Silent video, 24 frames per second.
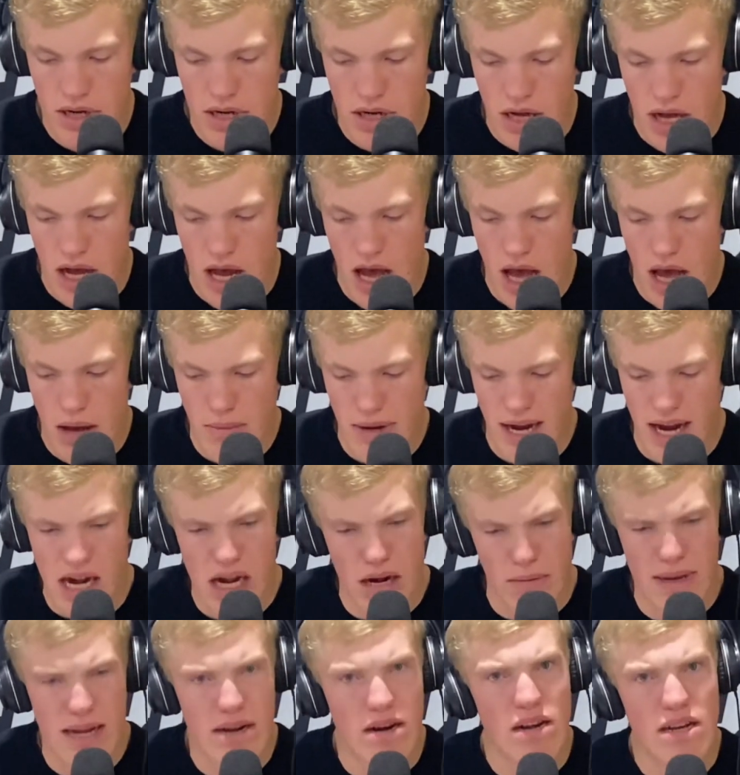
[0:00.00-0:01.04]
Uh, but yeah,
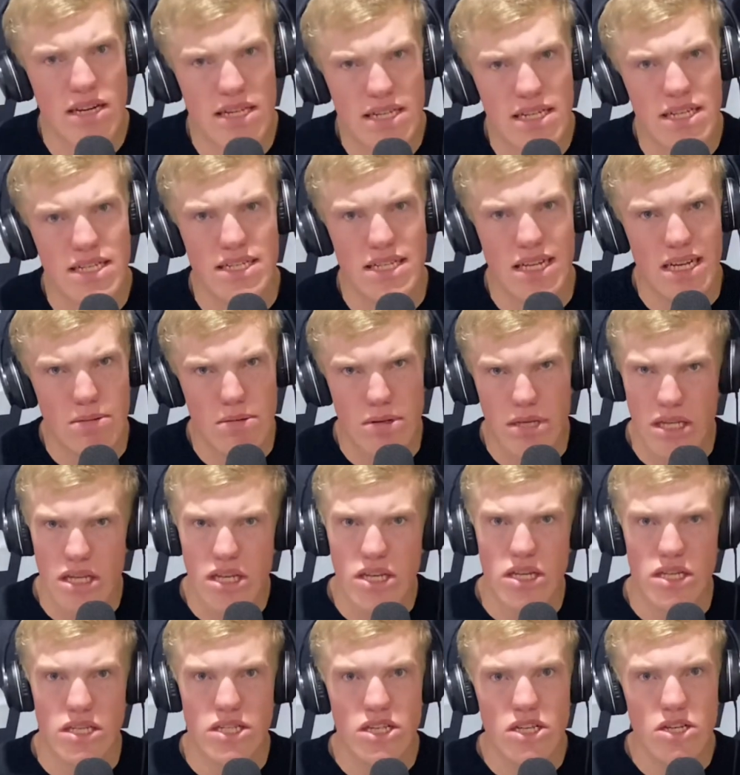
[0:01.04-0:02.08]
it'll be interesting to see what's in
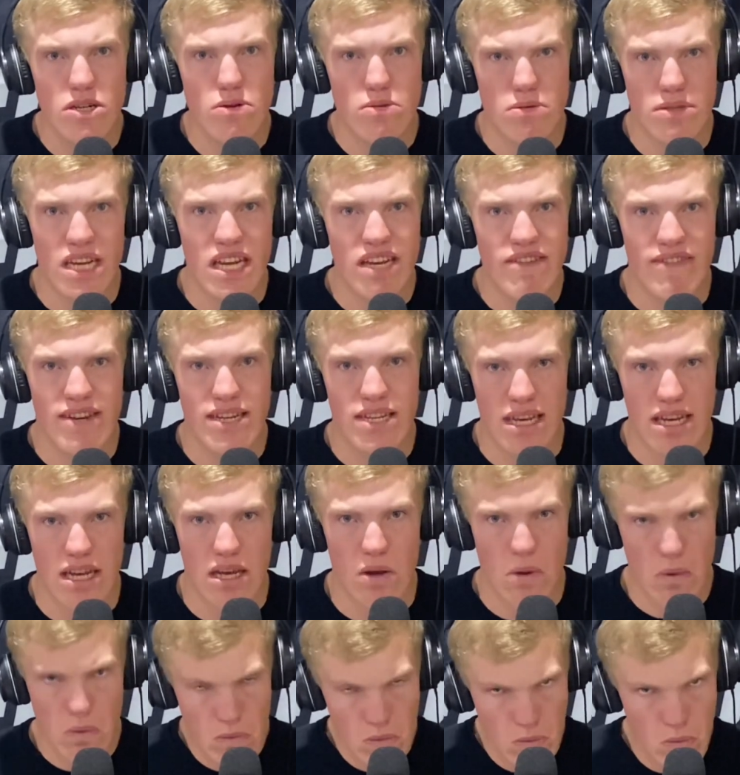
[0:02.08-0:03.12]
this new TV
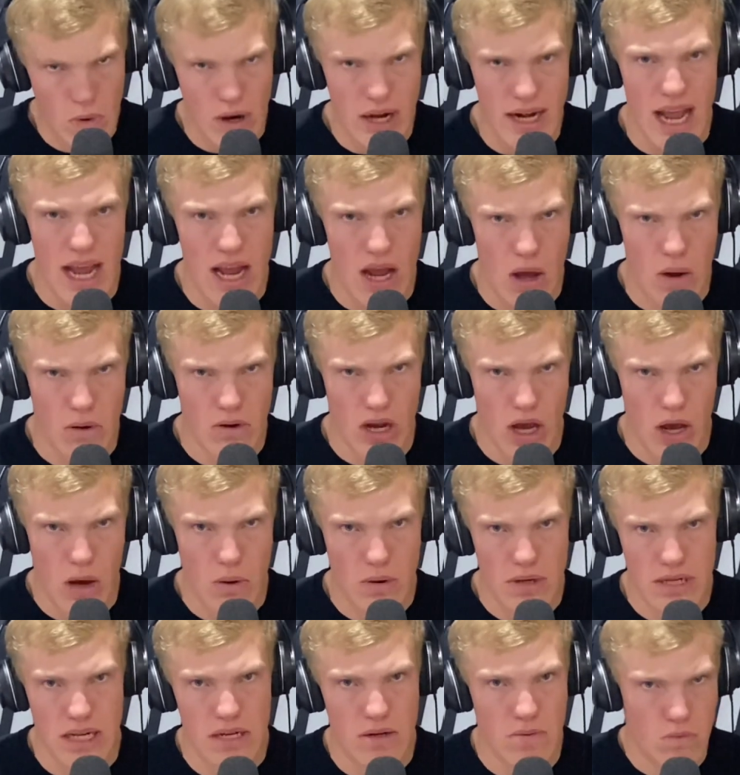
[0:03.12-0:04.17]
deal, where that all
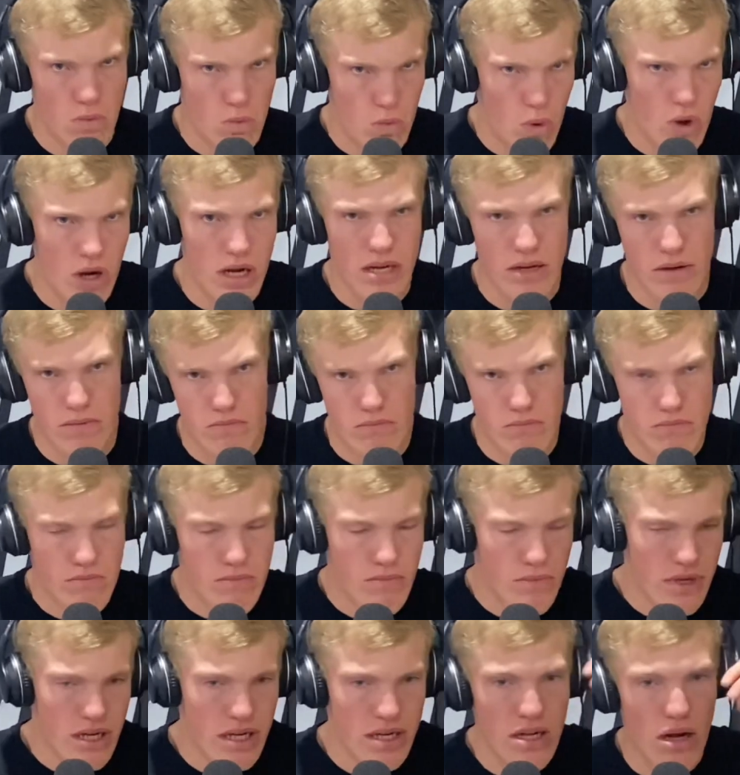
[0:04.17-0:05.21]
goes, and what
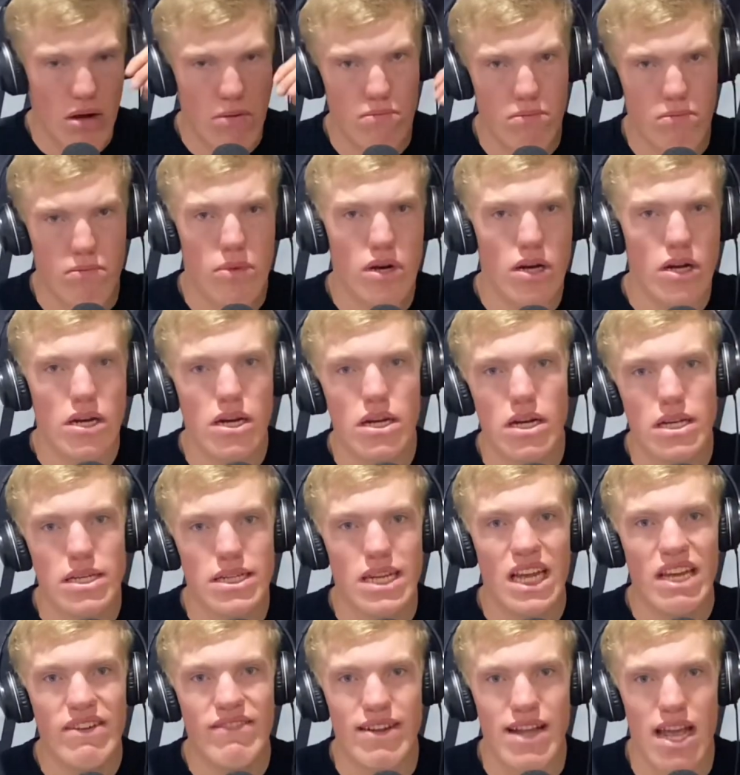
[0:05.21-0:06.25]
you know
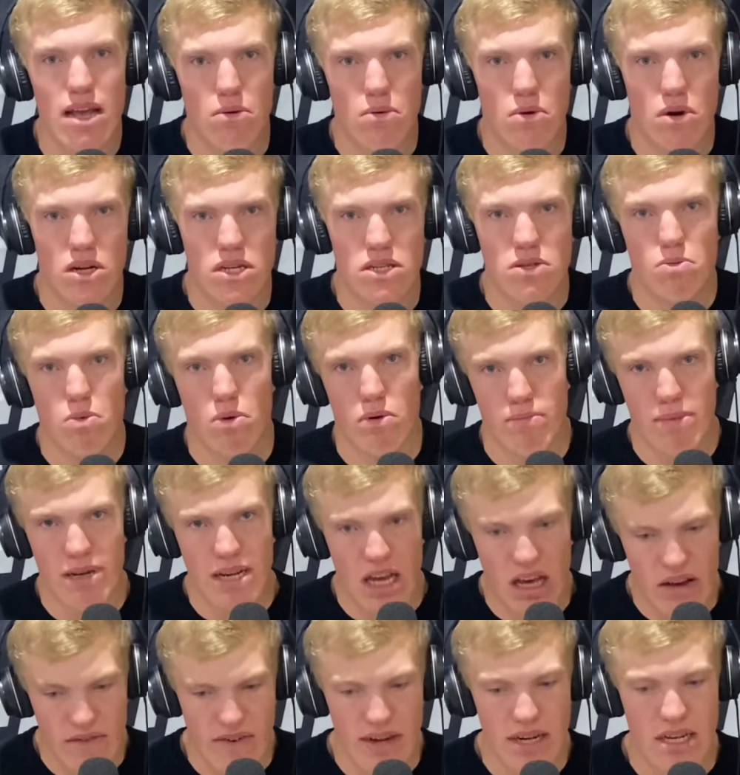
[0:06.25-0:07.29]
TV networks will be
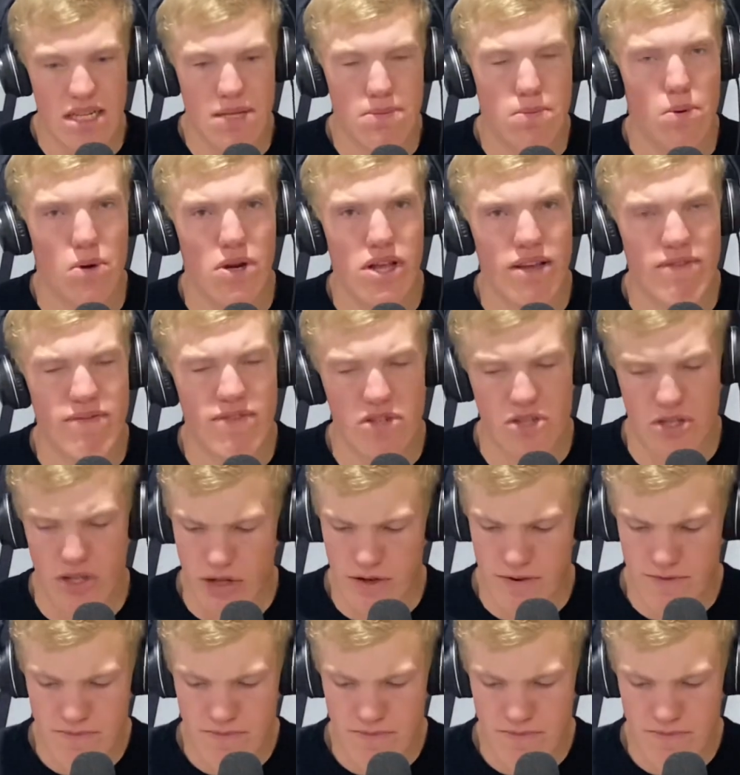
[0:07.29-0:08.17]
covering the sport in the future.